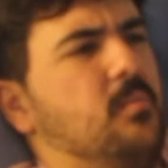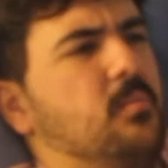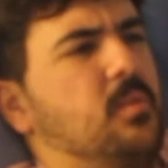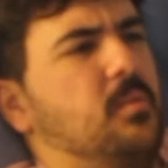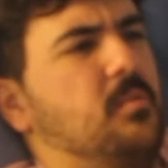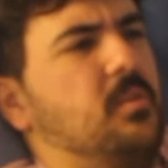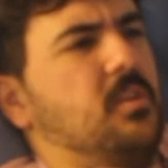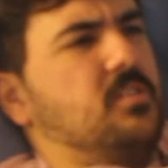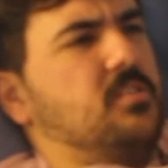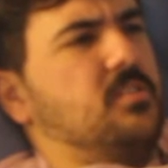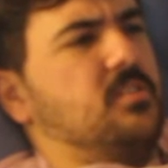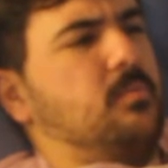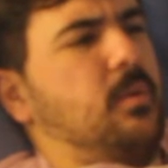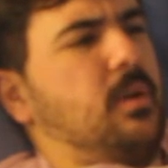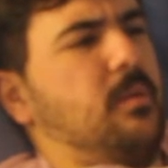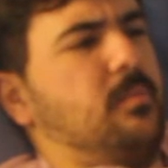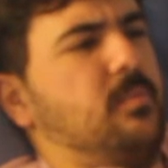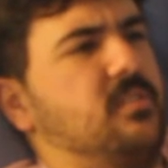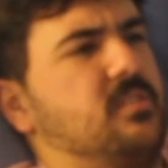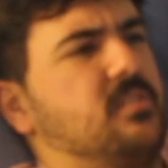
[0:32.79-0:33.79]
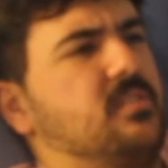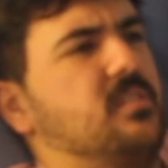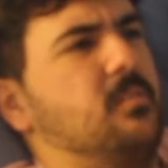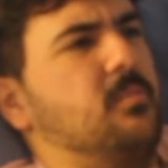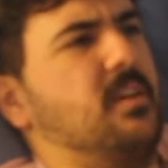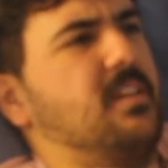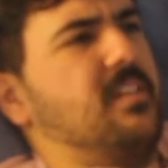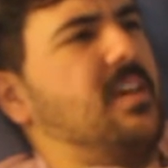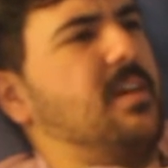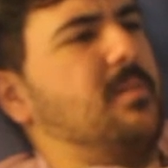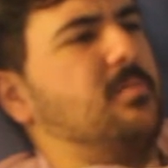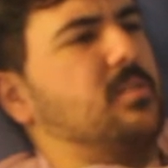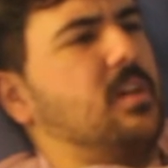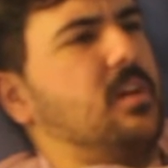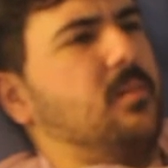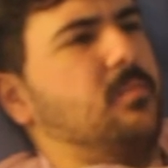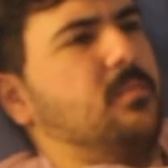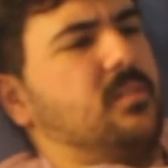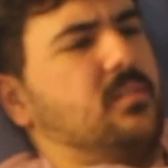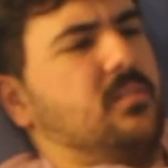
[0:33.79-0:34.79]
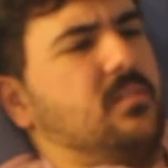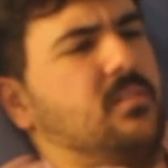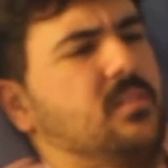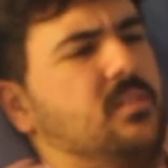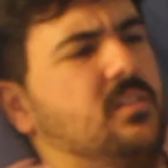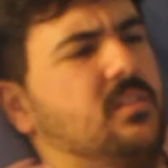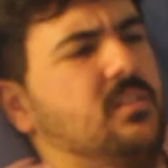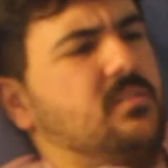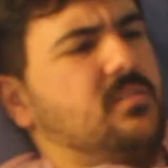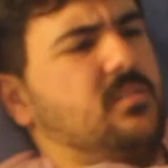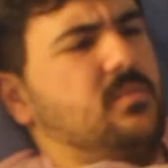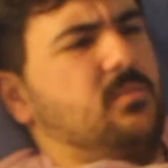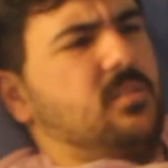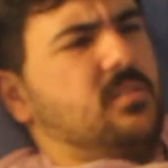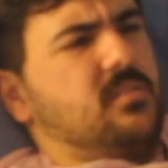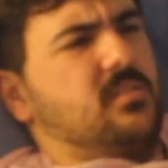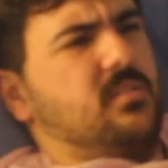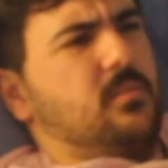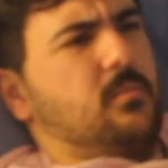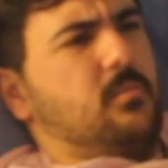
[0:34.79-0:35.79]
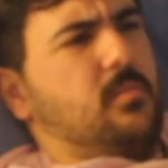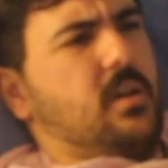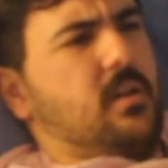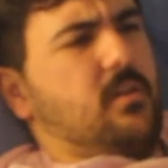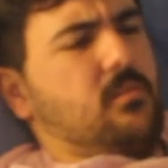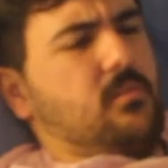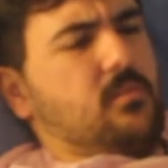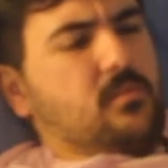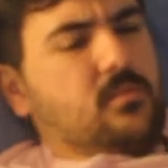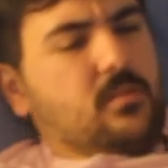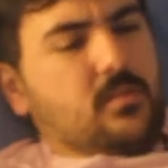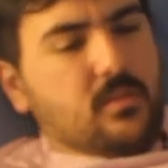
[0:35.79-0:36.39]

Maybe I should pop this into my laptop and see what it's all about.